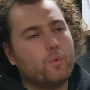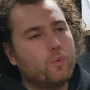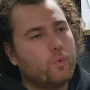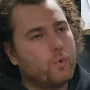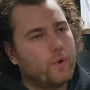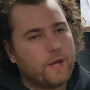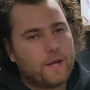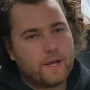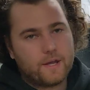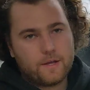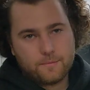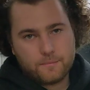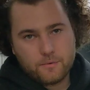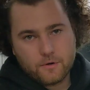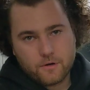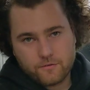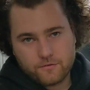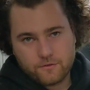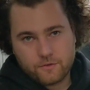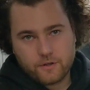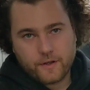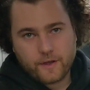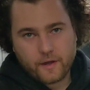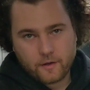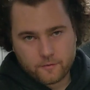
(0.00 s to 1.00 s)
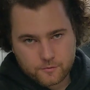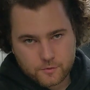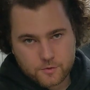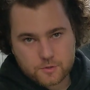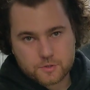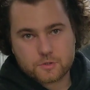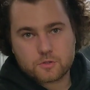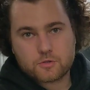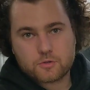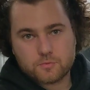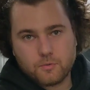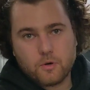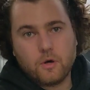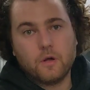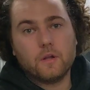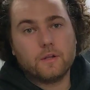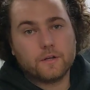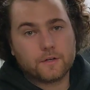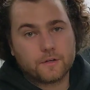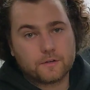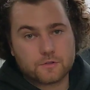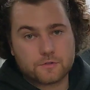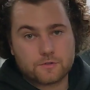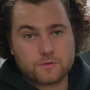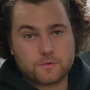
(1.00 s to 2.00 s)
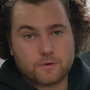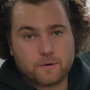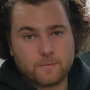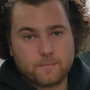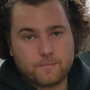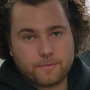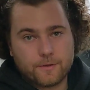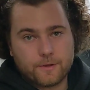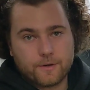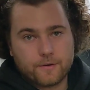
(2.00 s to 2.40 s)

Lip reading: way above the average small liquor store,